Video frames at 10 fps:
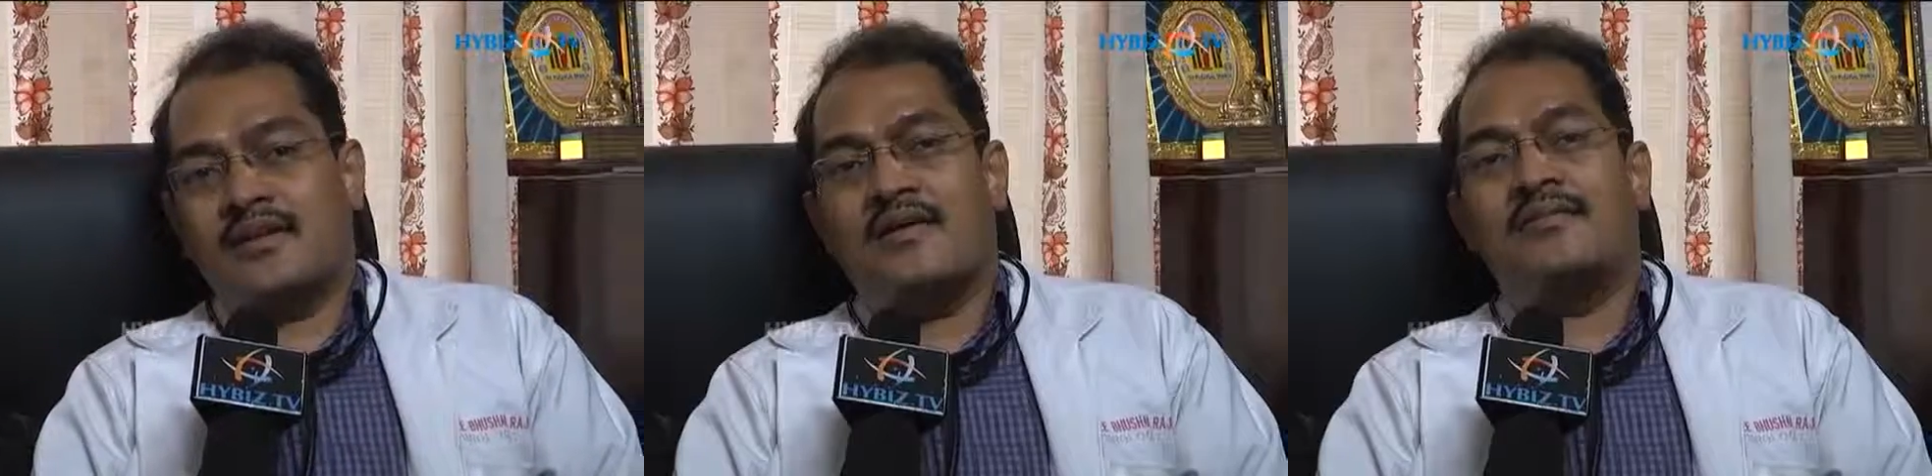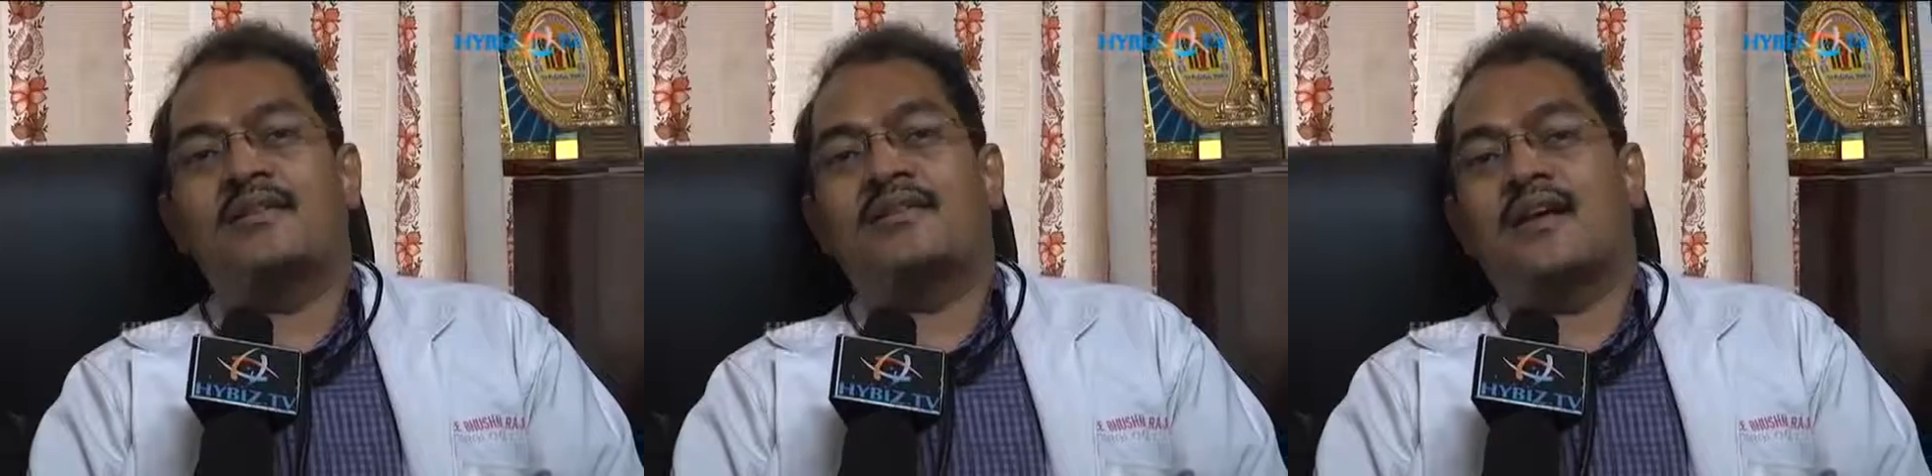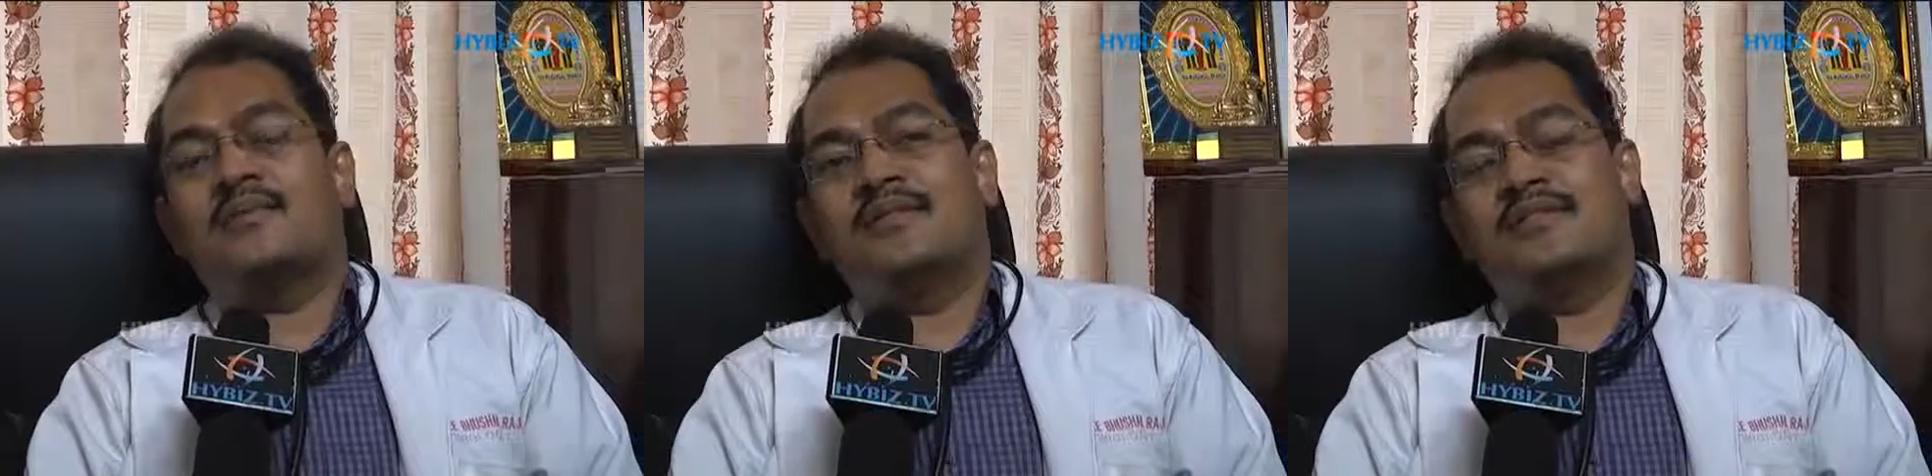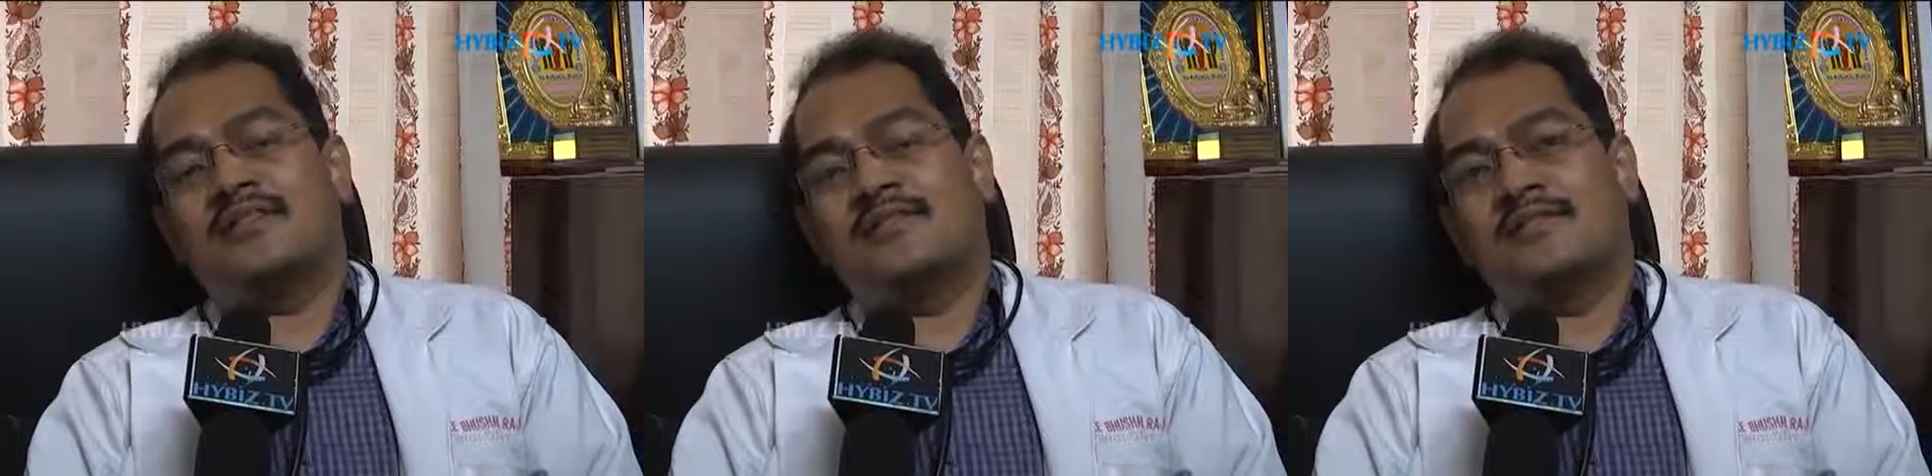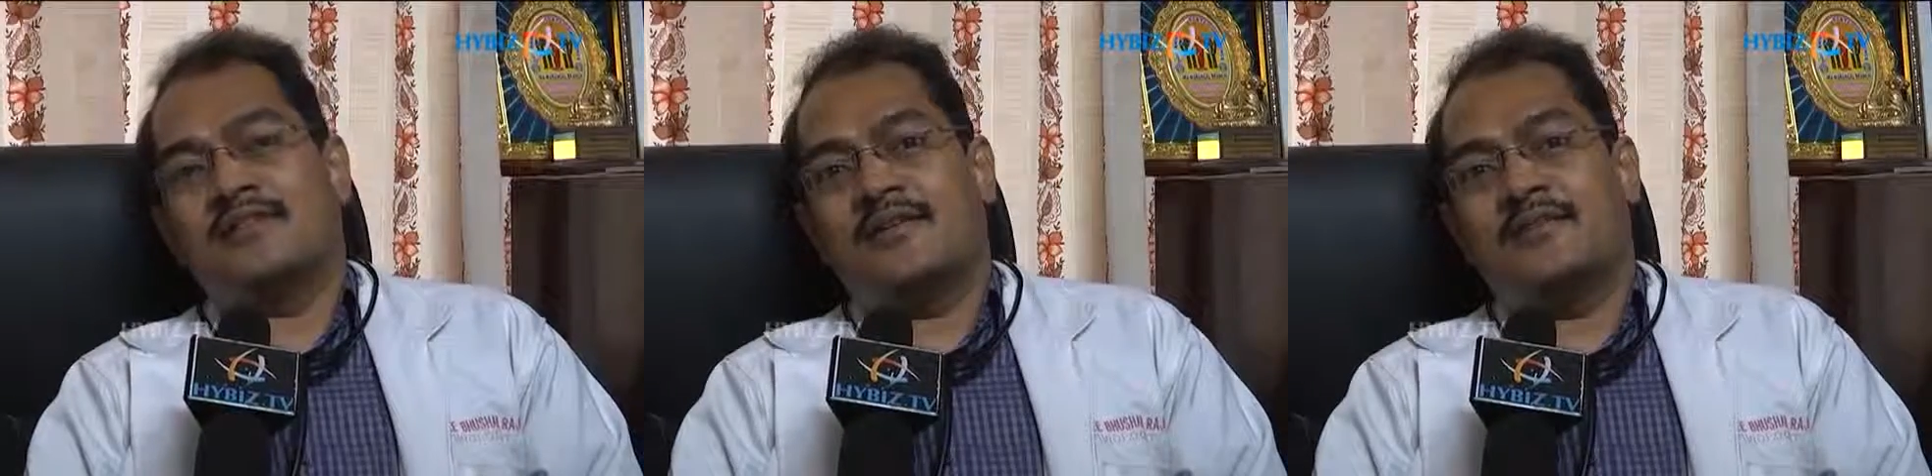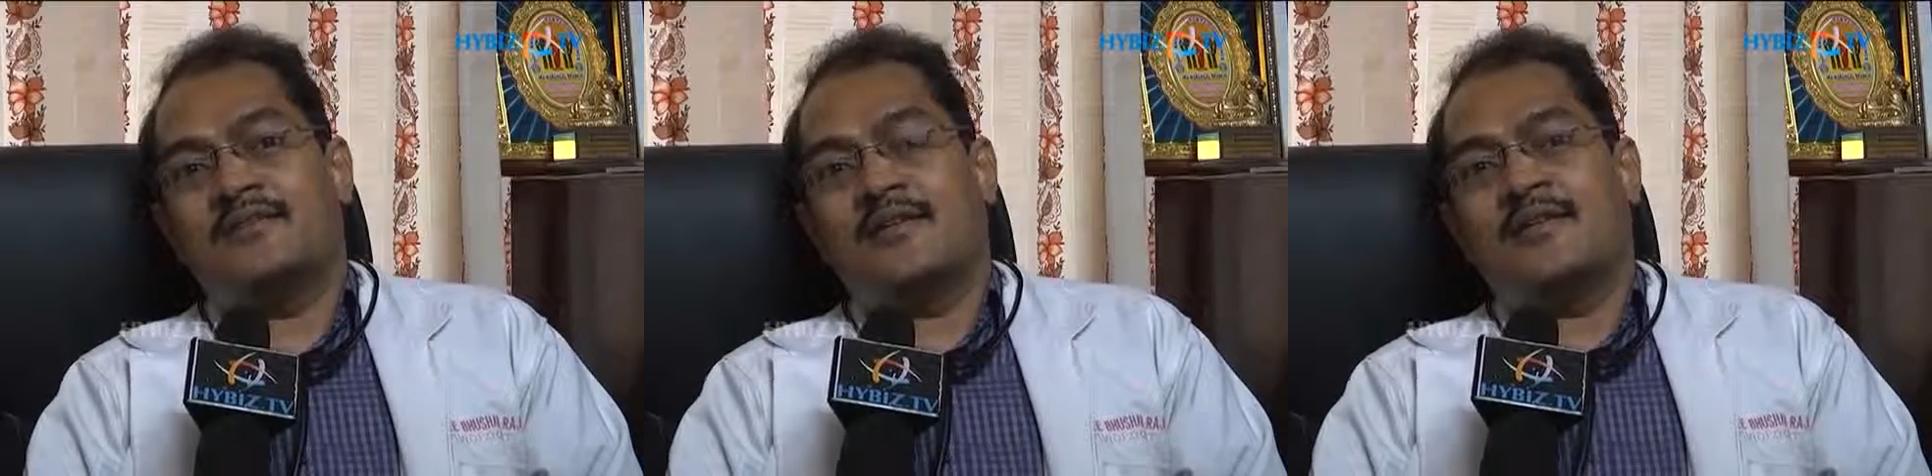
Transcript: having a diabetes underlying.